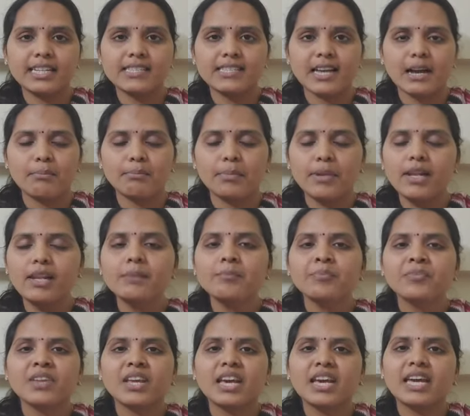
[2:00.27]
example.
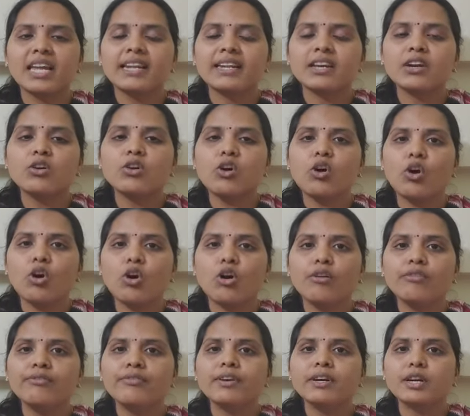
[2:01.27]
Area
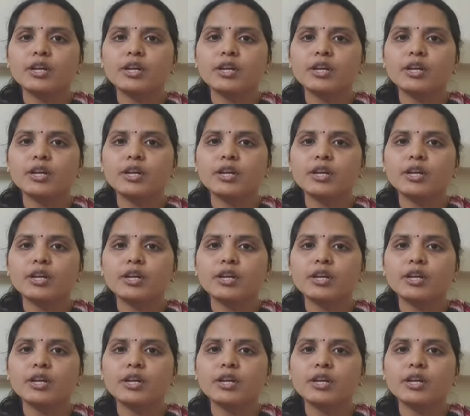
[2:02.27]
of